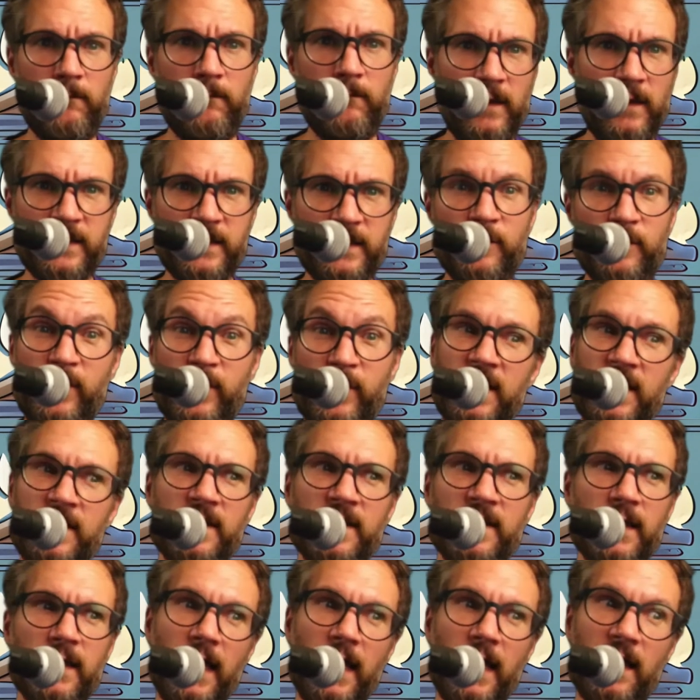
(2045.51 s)
like your
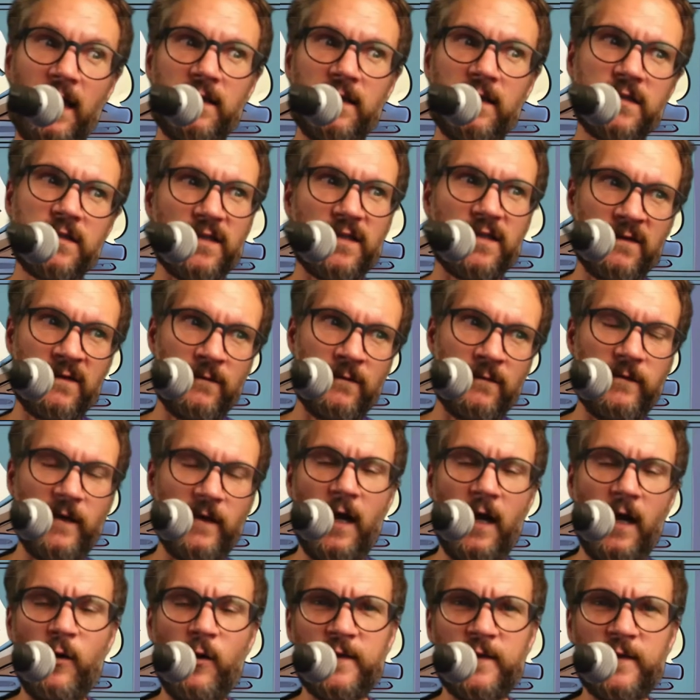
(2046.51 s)
basic edge
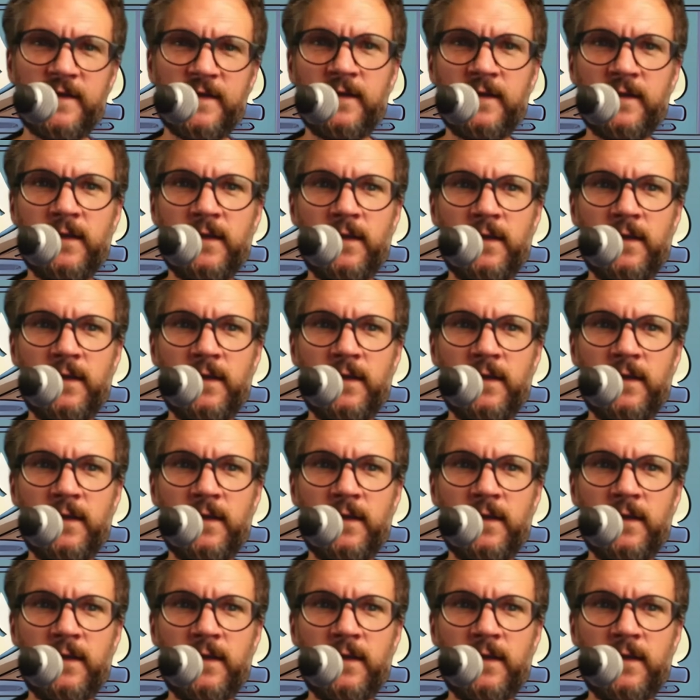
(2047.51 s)
vowels